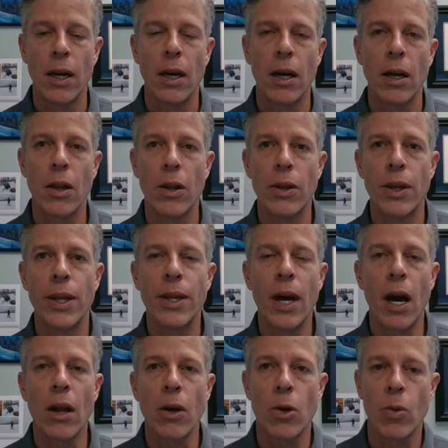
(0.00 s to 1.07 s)
Uh, the
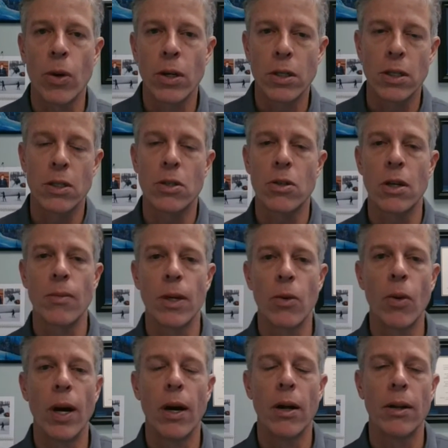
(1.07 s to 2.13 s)
dollar works extremely
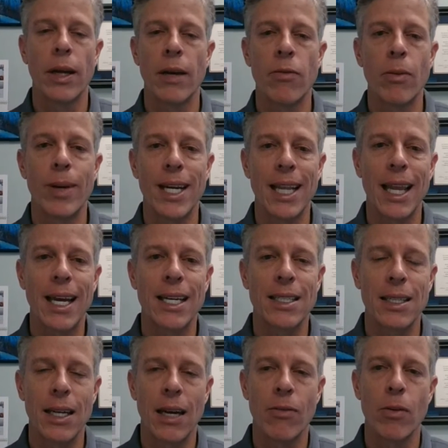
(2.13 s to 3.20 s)
well. Everybody likes
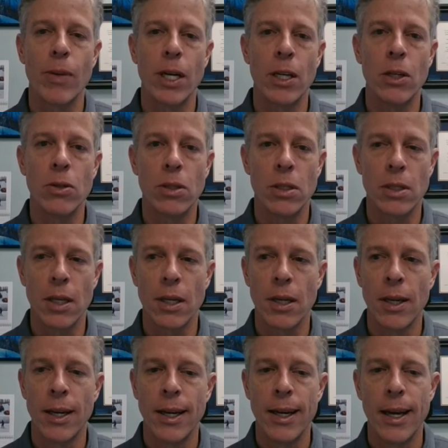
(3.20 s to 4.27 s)
it. Everybody uses it.
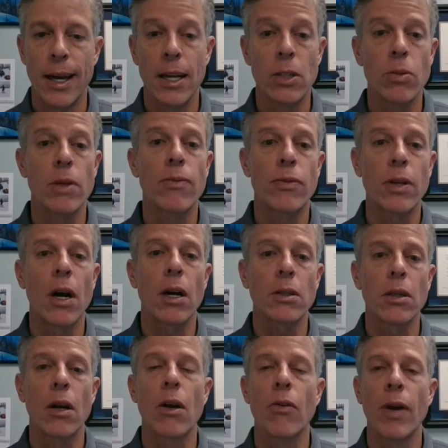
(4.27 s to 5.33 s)
And as we've
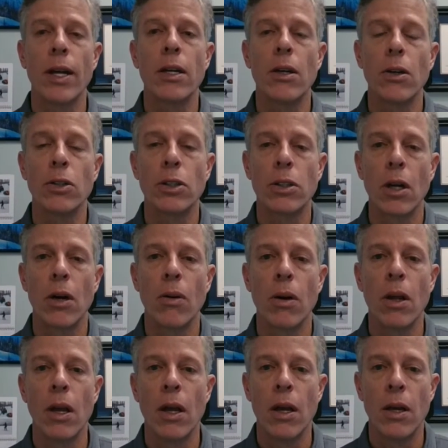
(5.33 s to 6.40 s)
talked on our radio show,
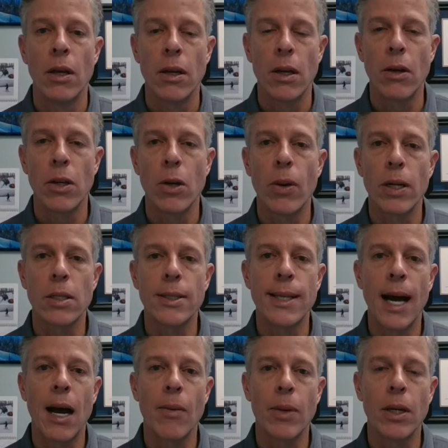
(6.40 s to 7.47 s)
you know, U.S.
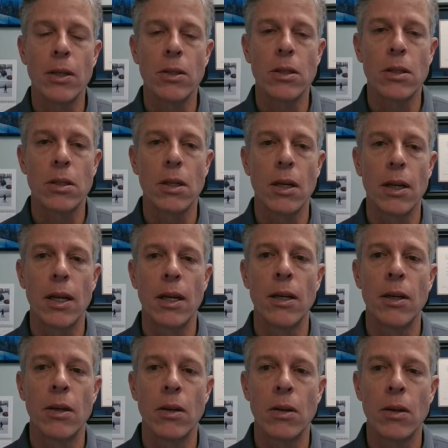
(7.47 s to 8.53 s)
dominance
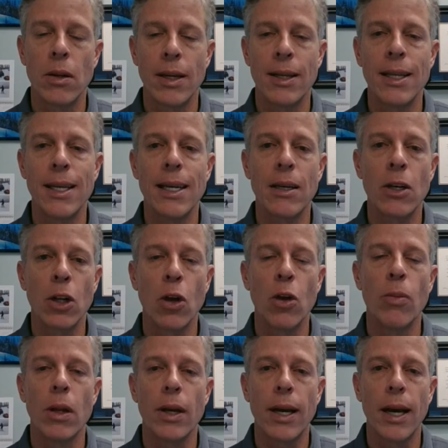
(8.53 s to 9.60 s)
in in the
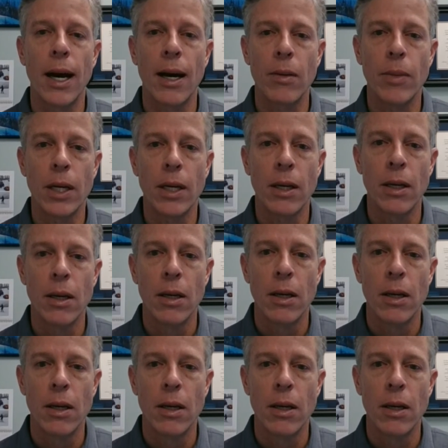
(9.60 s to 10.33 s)
global economy